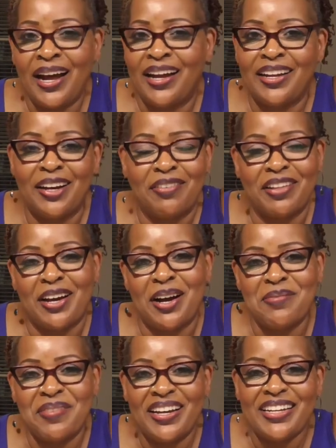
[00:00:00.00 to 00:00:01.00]
I love the
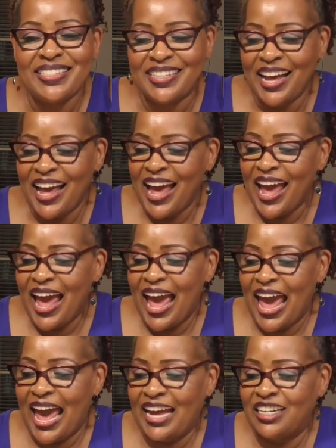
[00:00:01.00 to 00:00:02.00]
comments.
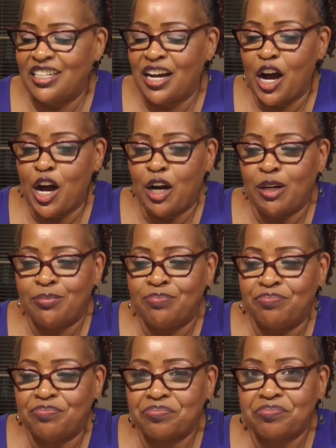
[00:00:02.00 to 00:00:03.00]
And
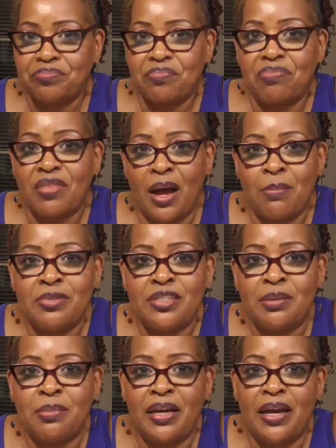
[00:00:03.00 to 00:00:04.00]

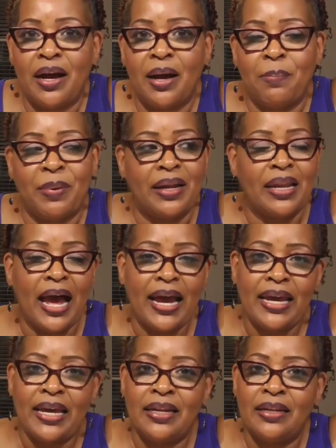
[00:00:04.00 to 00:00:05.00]
thumbsing me up and
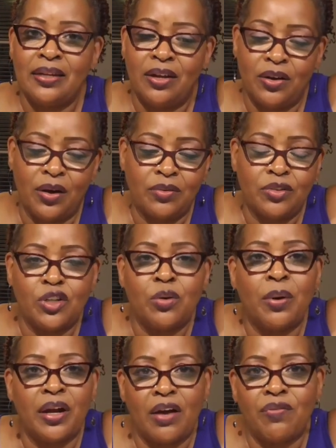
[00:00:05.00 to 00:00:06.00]
liking, you know, do
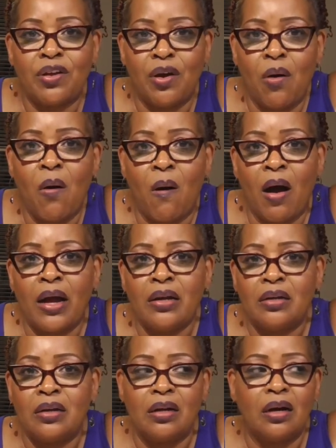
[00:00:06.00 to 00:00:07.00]
whatever your heart
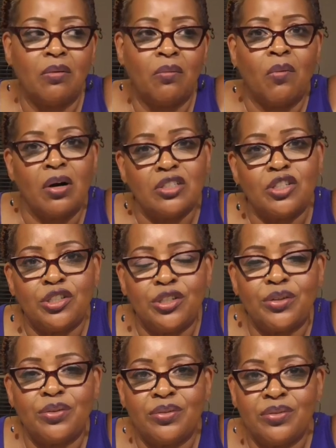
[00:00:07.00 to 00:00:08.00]
want to
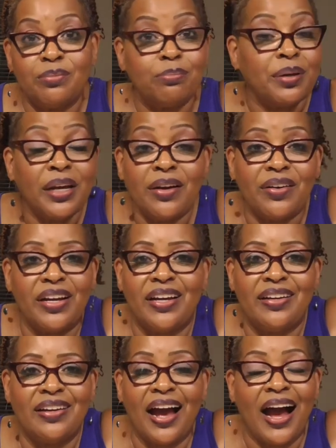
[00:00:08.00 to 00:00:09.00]
do, period.
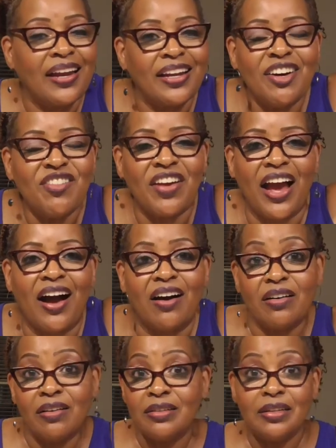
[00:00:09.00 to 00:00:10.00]
I love y'all.